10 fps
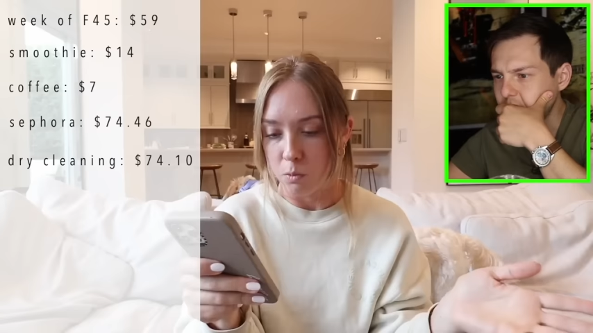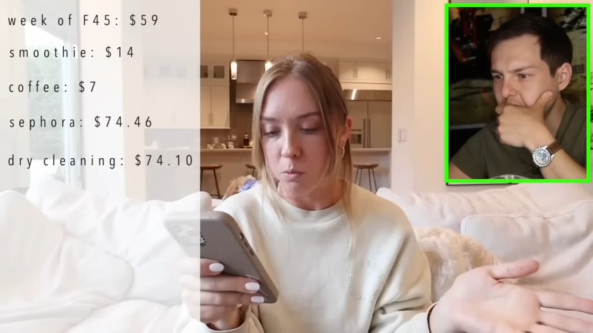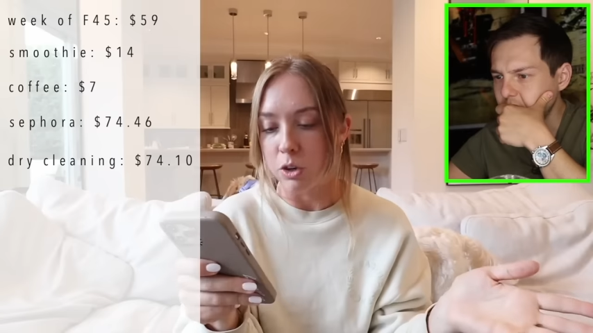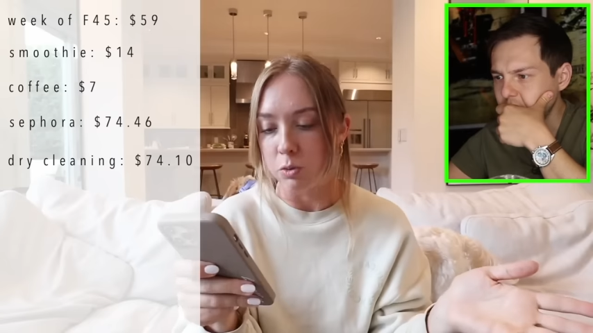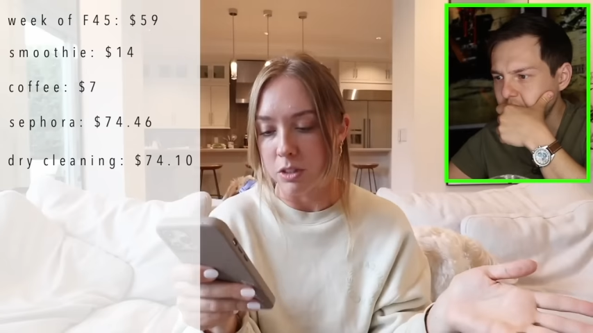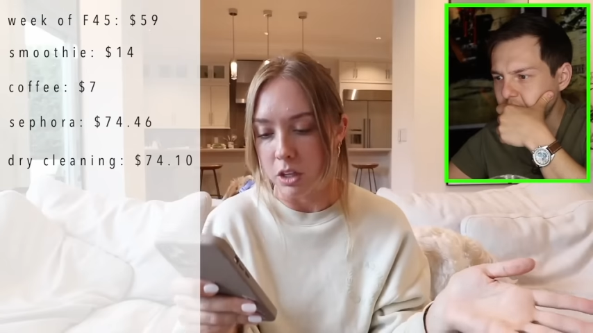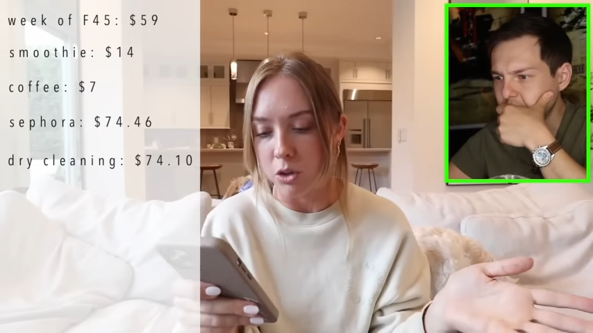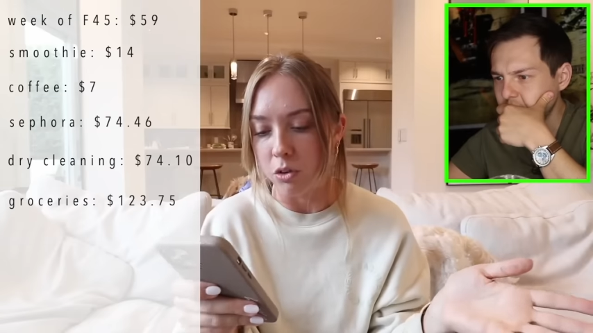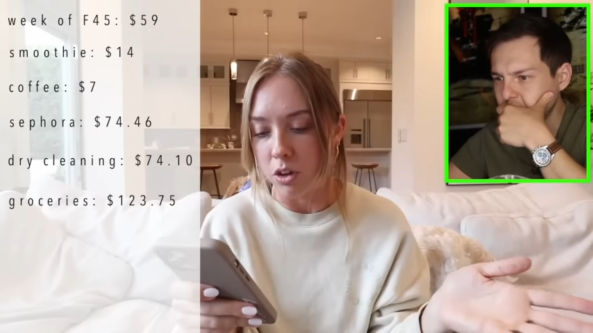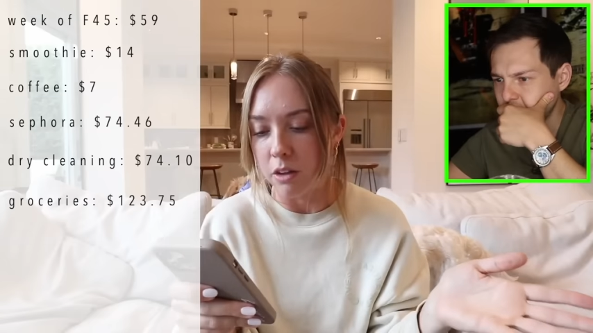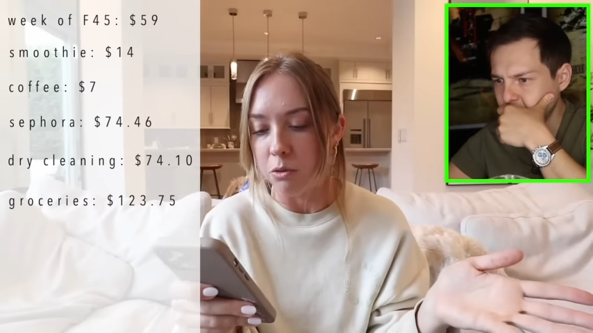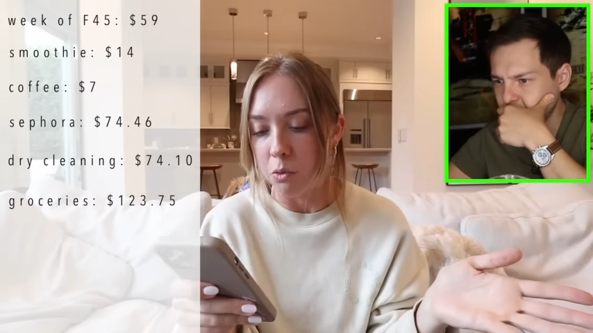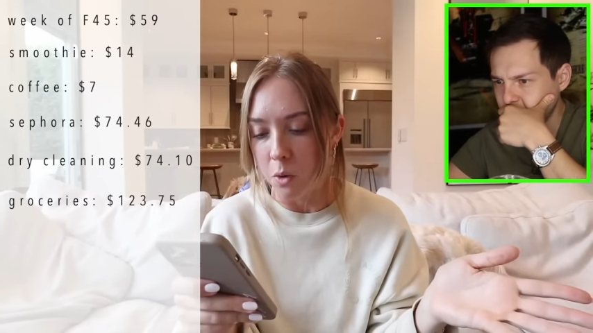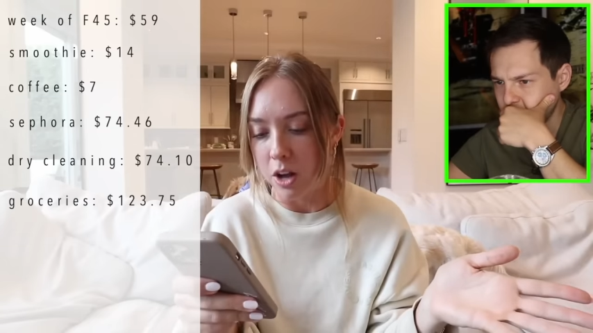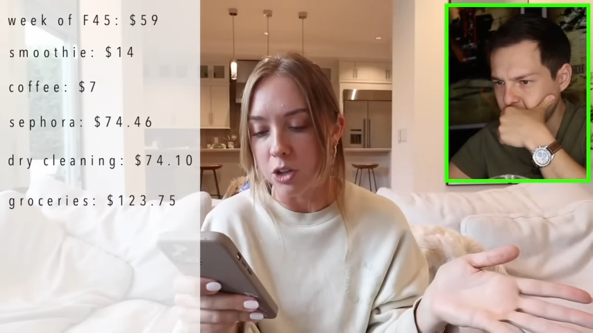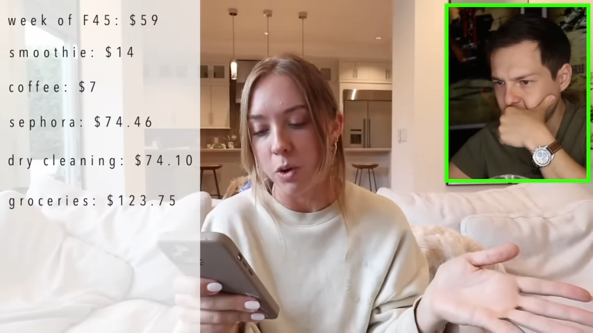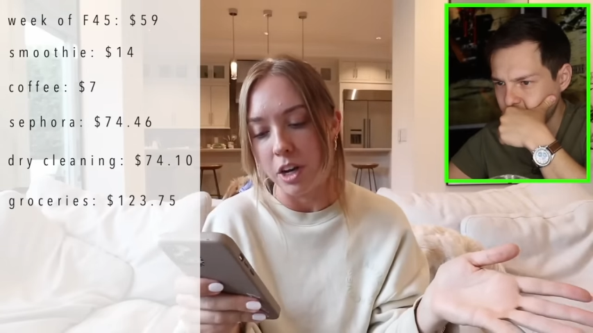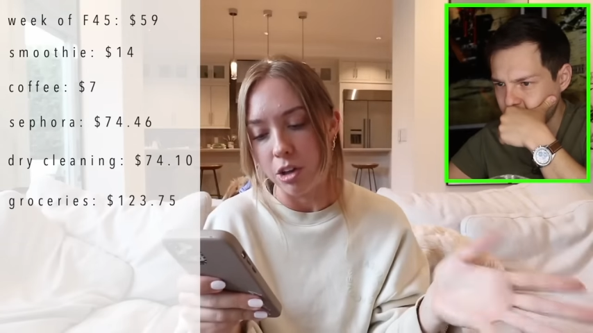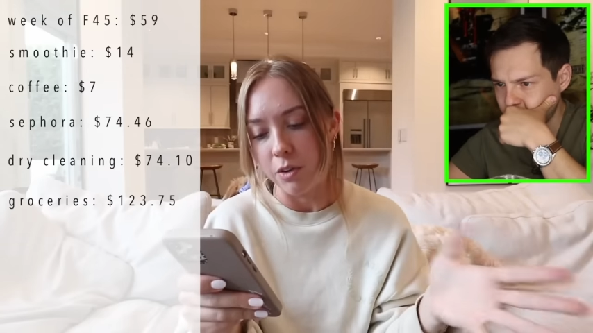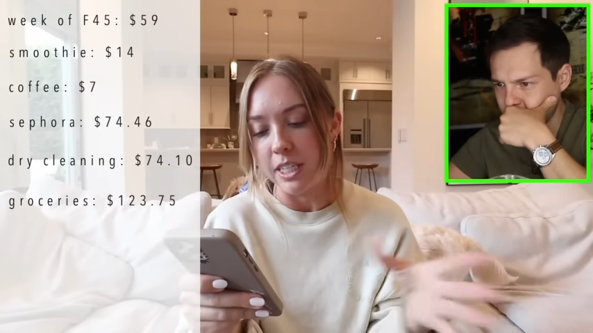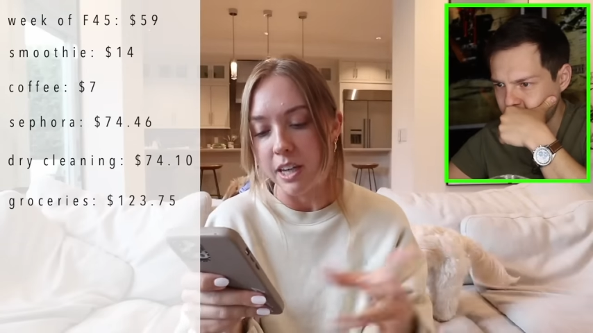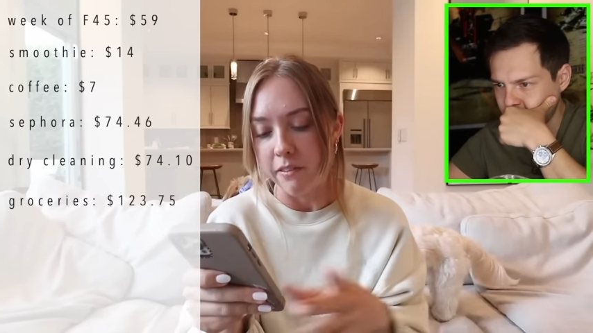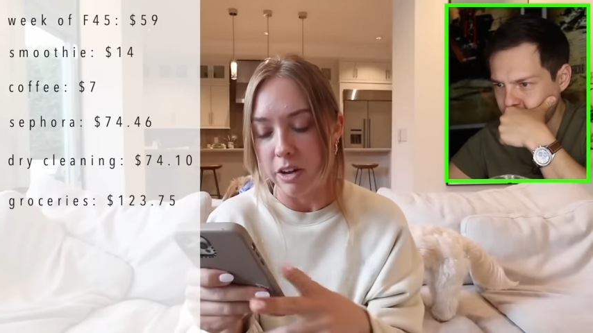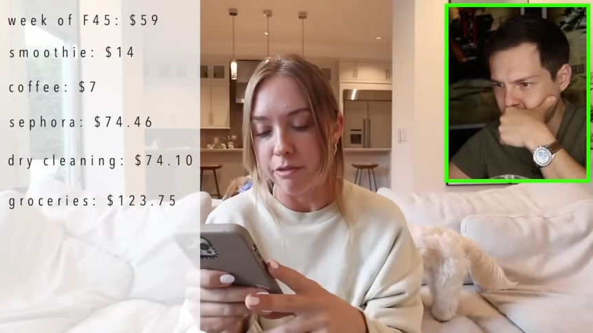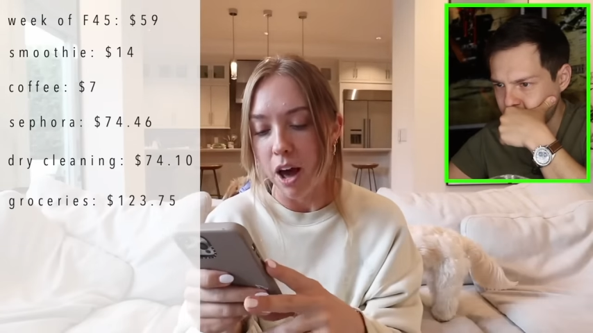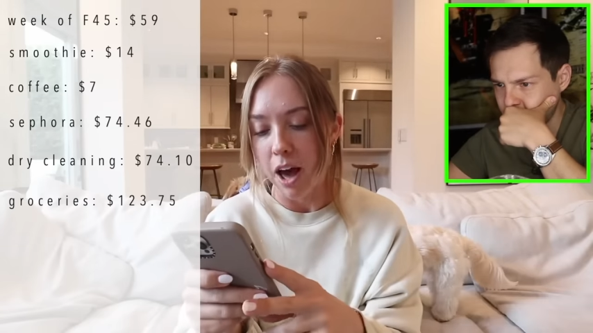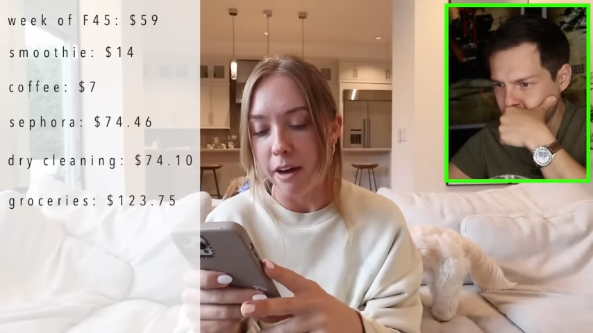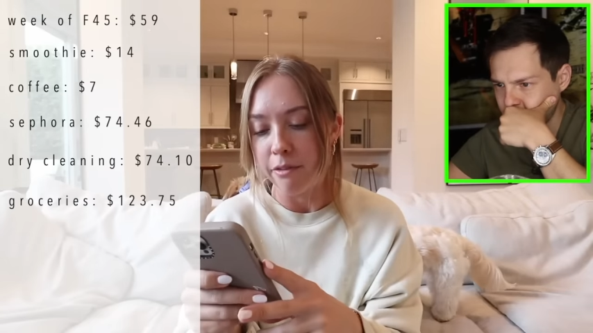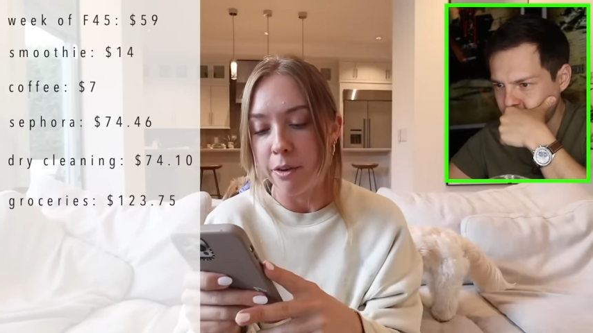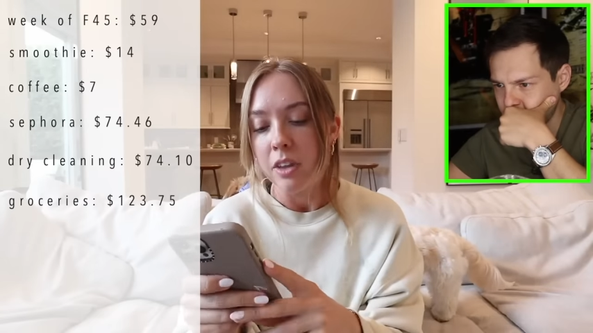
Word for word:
Speaker 1: which was a total of one twenty-three seventy-five,